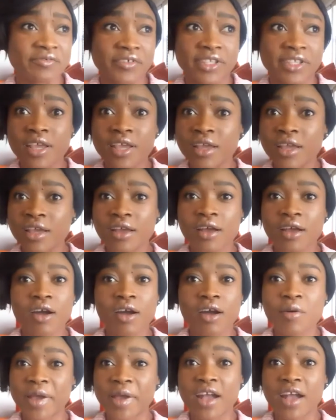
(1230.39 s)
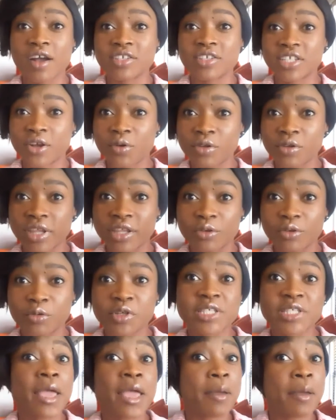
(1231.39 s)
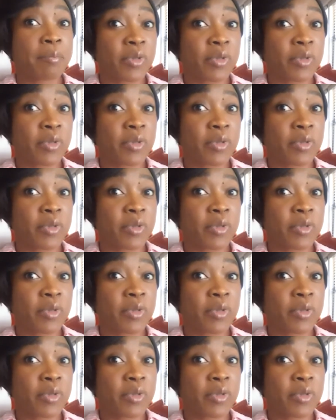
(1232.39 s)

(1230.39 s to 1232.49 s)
And oh my gosh, I got it at a great price,